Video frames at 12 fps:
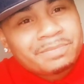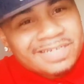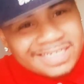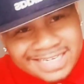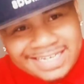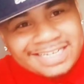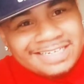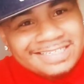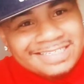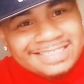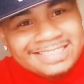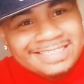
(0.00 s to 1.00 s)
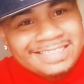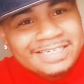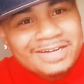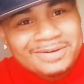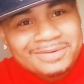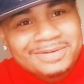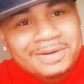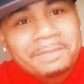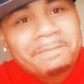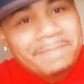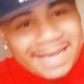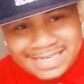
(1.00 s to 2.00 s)
But again, you know,
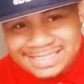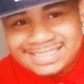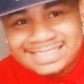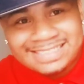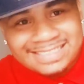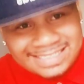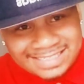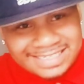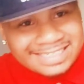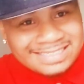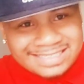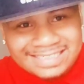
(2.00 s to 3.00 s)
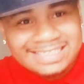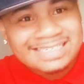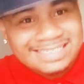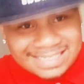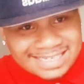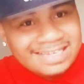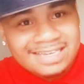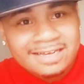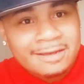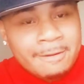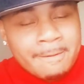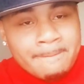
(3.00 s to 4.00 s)
patience is the
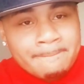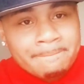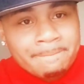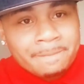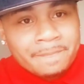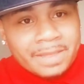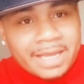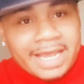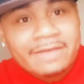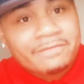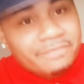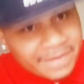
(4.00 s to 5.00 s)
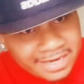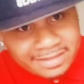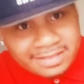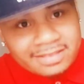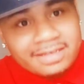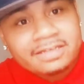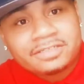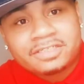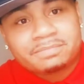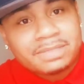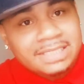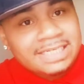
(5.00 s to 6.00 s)
key. And faith and
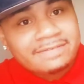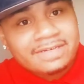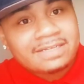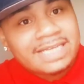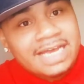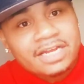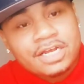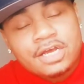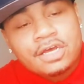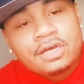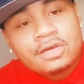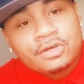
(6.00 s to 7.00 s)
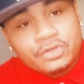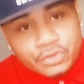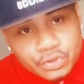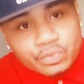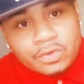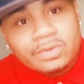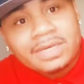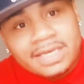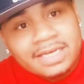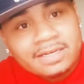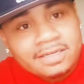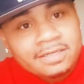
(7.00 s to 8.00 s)
just believing that you will
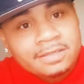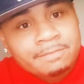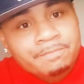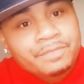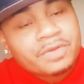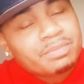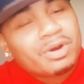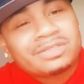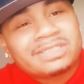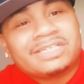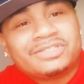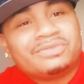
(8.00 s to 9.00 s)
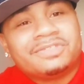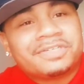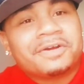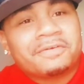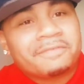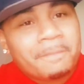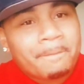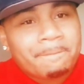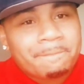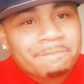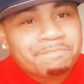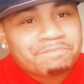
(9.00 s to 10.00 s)
get the person that you deserve.
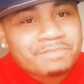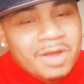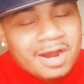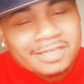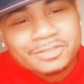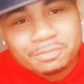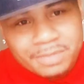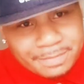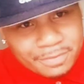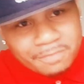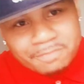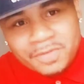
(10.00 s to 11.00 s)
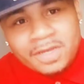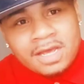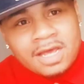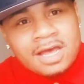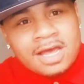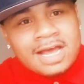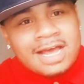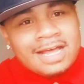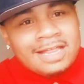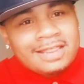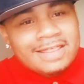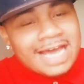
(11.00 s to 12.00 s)
All right, so people,
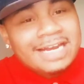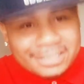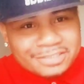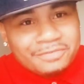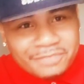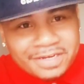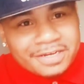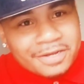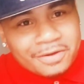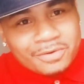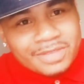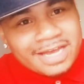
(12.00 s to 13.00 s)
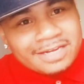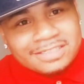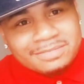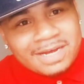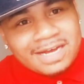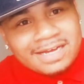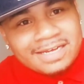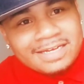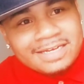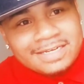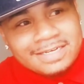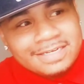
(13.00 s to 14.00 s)
that is the video. That is my